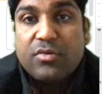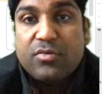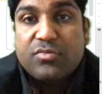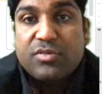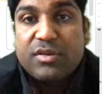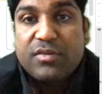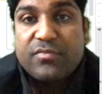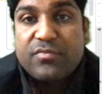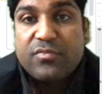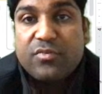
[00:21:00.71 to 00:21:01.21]
2,
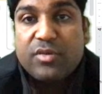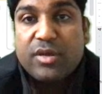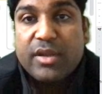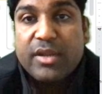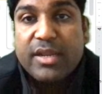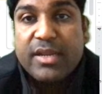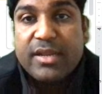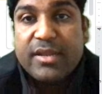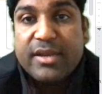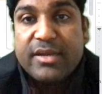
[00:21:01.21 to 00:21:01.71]
3, 4 are
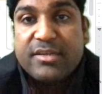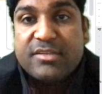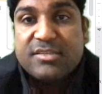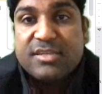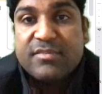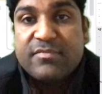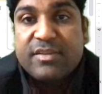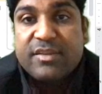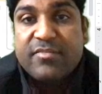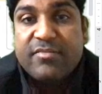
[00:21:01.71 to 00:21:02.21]
incorrect.
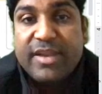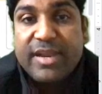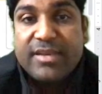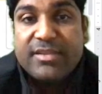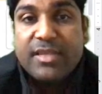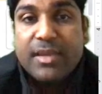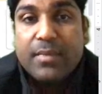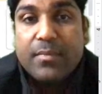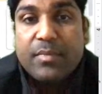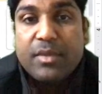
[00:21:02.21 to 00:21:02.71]
Still we'll
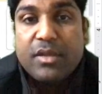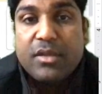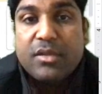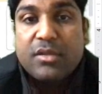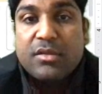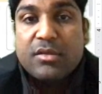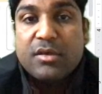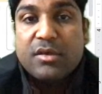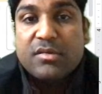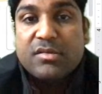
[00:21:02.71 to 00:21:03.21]
read them.
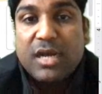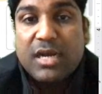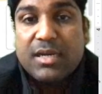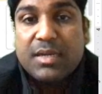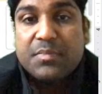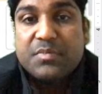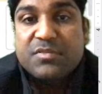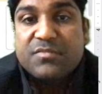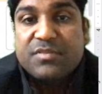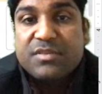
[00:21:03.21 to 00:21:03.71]

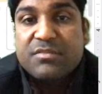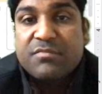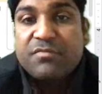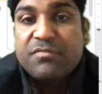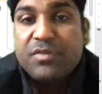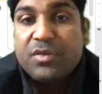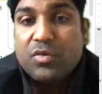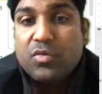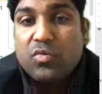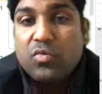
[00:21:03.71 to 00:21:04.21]
Startups with
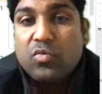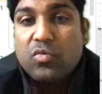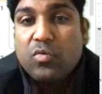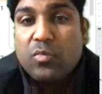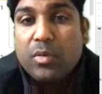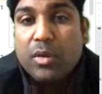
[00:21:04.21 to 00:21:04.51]
few